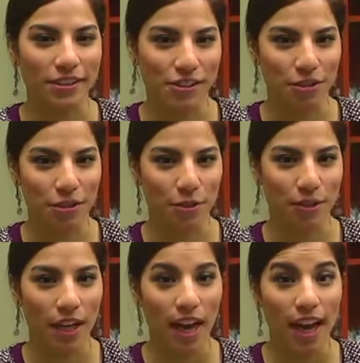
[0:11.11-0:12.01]

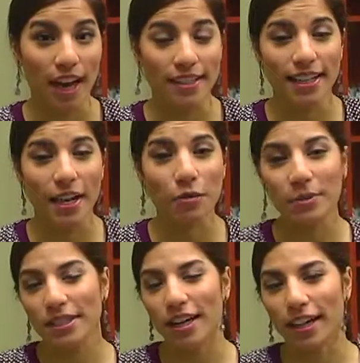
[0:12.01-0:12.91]
Institute, and today we'll
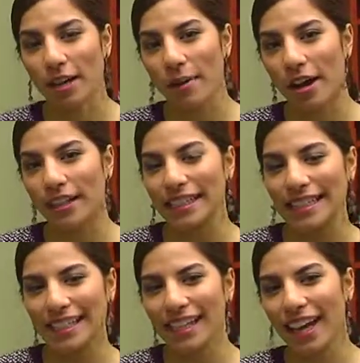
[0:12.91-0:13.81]
be talking about
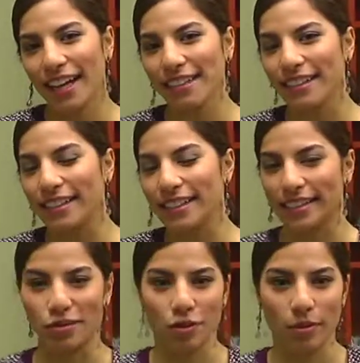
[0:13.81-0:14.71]
CAD
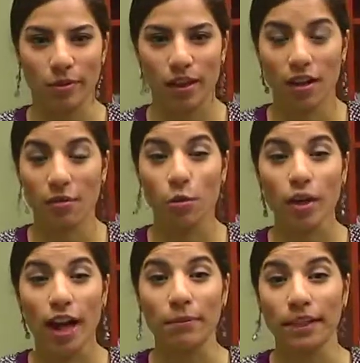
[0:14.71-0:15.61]
syndrome,
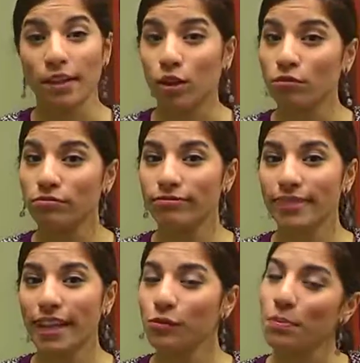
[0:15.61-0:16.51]
more commonly known
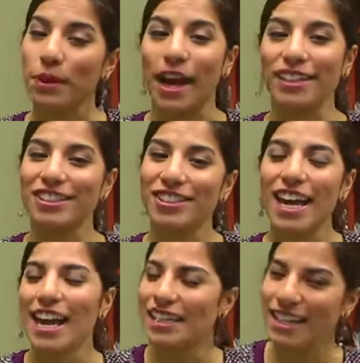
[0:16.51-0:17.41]
as whiplash.
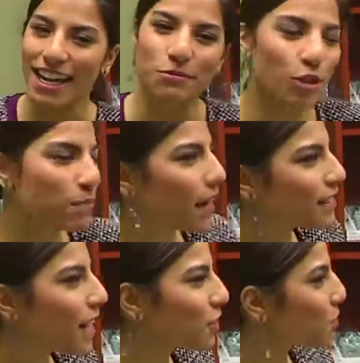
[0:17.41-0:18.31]
Today I'm joined
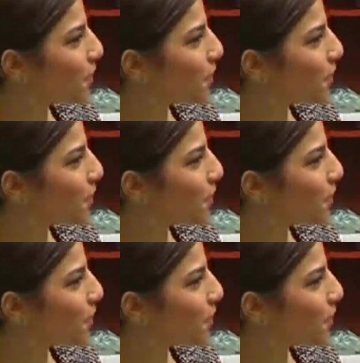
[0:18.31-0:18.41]
by Dr.